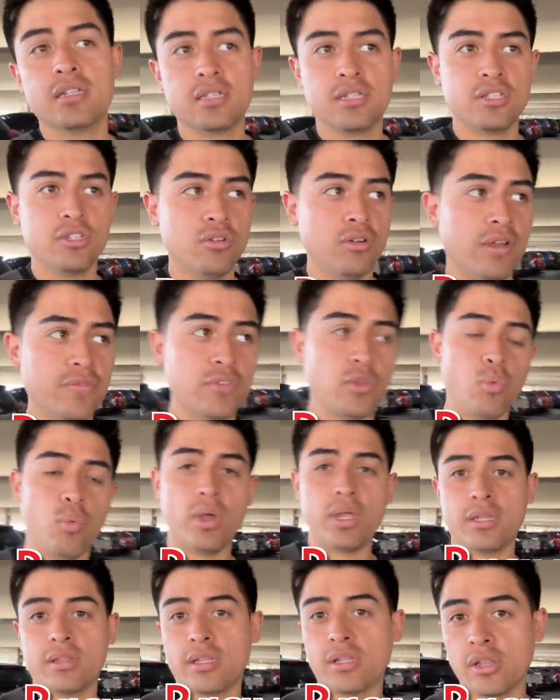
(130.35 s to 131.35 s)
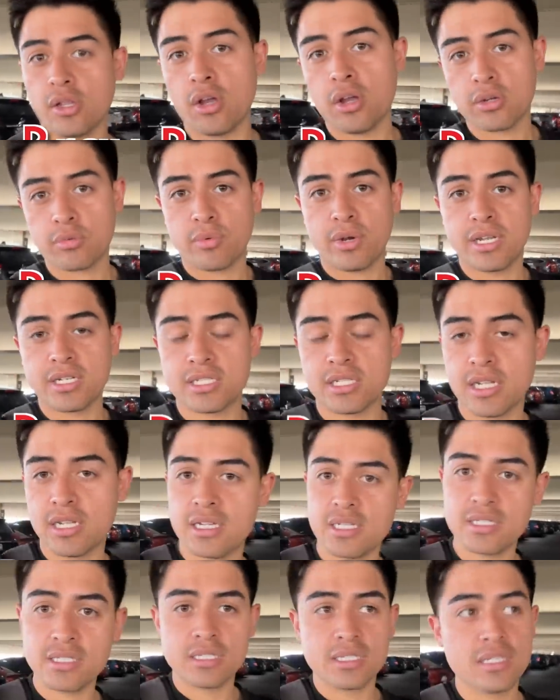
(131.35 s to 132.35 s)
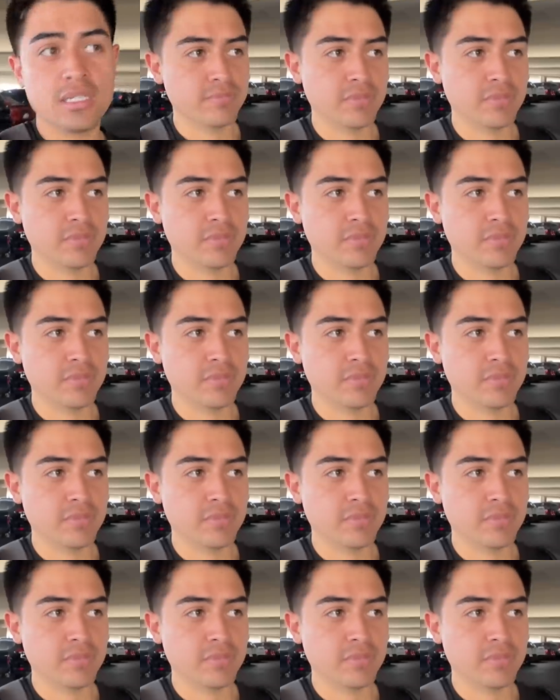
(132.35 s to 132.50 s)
and you don't have to wait in the long reg lines.